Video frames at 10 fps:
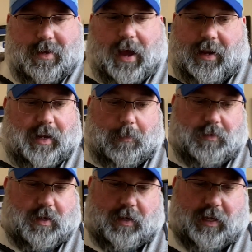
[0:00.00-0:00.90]
Uh, yeah, I'm
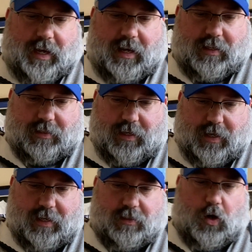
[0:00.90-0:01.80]
telling you, he got his he
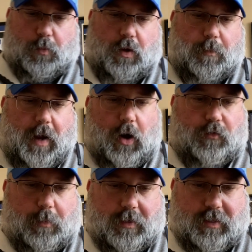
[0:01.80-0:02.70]
got his home run power
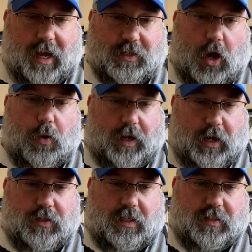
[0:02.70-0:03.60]
from the stash. Oh,
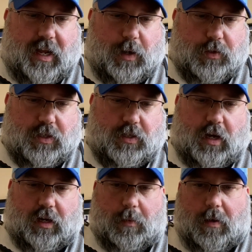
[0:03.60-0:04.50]
here's the set I was just
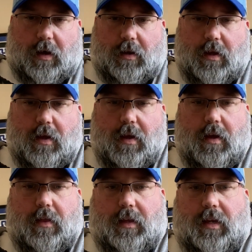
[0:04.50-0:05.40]
talking about.
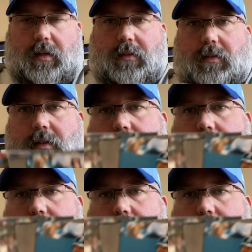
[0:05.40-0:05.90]
These.